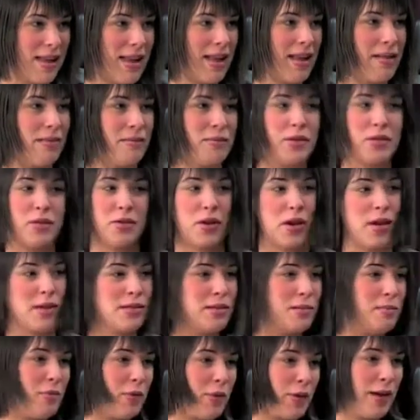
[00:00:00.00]
And just across
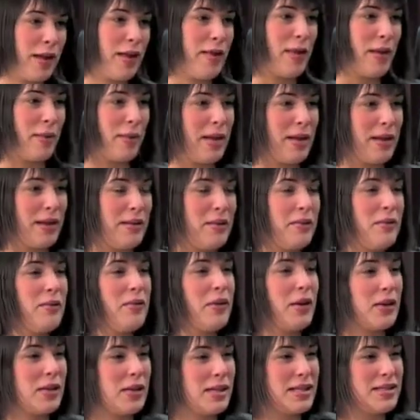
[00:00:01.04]
the board, I think we can
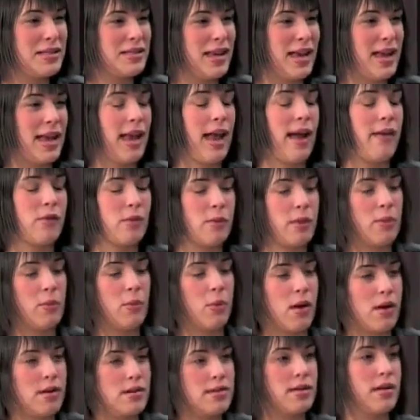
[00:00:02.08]
fairly say everyone
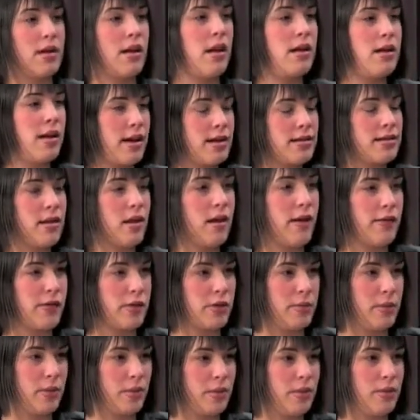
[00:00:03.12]
wants a nice,
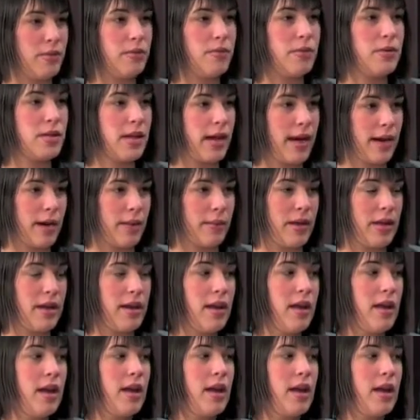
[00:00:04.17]
comfortable retirement.